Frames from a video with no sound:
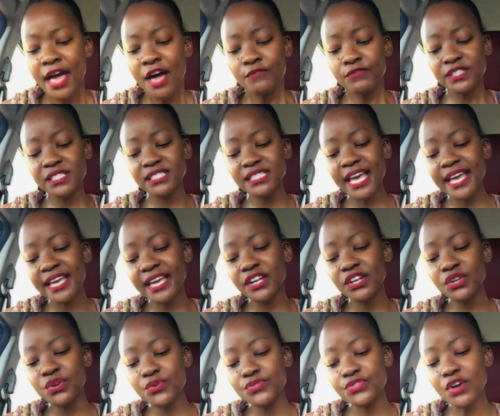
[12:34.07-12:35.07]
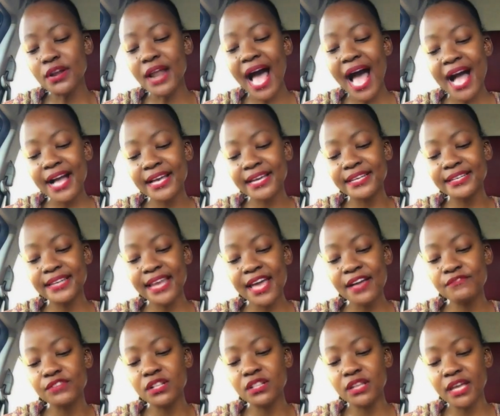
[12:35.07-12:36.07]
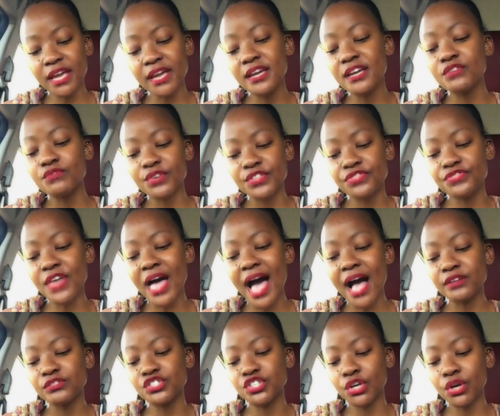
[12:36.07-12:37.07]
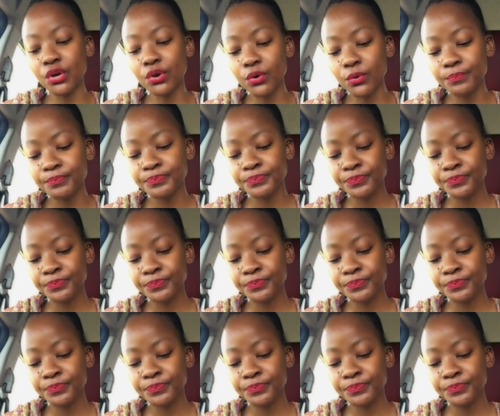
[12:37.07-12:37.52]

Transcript: Forsaken, you thought I could never live without you.